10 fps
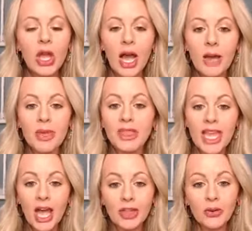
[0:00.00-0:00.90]
the
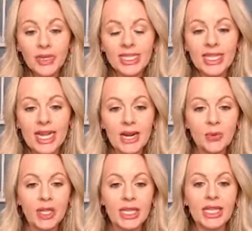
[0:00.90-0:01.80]
other reason that I
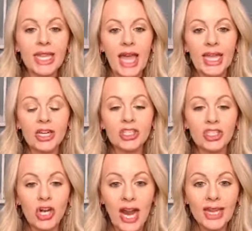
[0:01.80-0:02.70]
really like
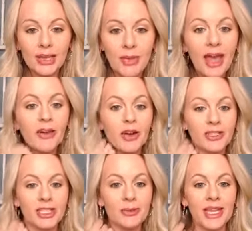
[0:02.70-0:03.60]
tracking
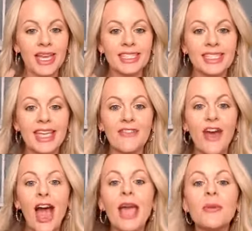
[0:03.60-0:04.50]
macros is because if
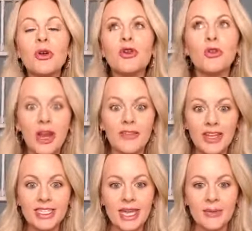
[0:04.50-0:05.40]
I'm
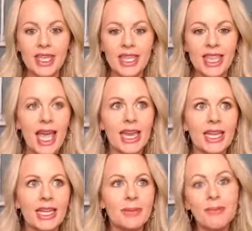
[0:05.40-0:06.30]
craving something that
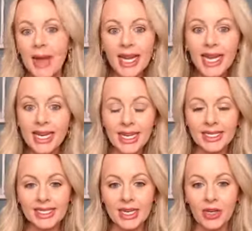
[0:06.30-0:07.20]
might not
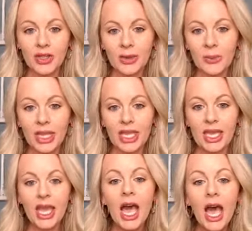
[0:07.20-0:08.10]
necessarily
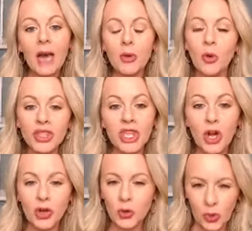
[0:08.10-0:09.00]
be within
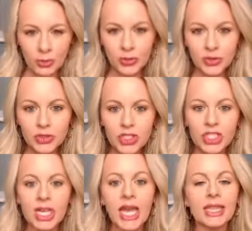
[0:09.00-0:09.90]
our normal
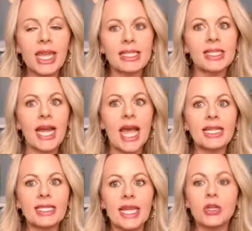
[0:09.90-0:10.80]
nutrition guidelines, and I
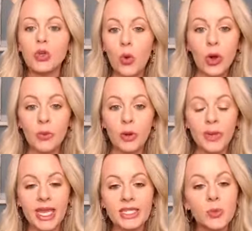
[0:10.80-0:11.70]
say normal
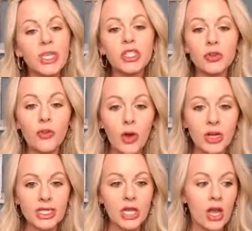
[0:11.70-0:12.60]
because we do
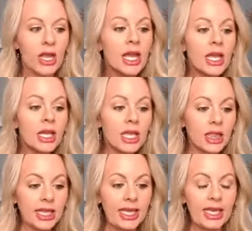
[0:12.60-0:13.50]
focus on
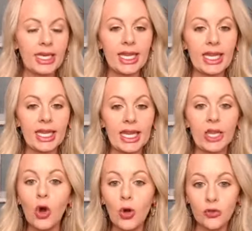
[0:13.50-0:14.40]
clean eating,
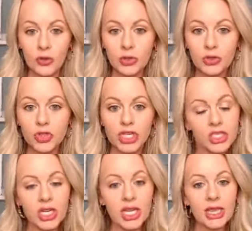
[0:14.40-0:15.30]
whole food
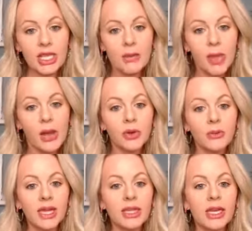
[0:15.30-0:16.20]
nutrition in the Empowered
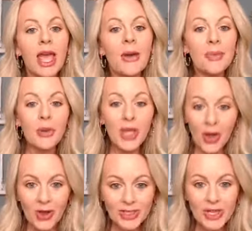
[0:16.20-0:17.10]
Method, but we
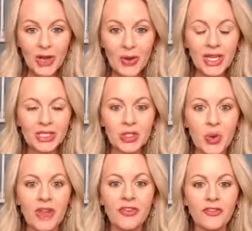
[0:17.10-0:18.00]
also
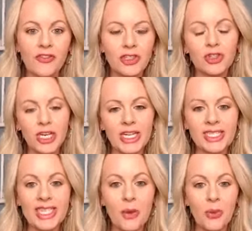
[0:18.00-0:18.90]
enjoy
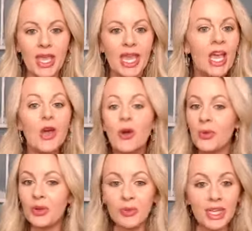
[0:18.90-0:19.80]
treats that we
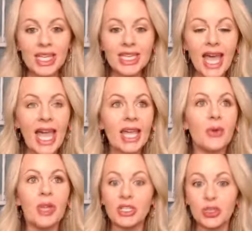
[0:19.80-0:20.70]
really like.
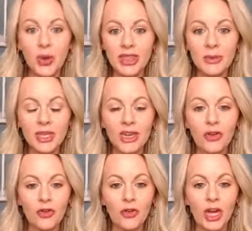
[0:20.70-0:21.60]
We enjoy them
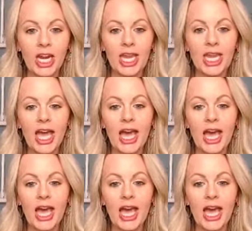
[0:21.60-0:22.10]
guilt-free.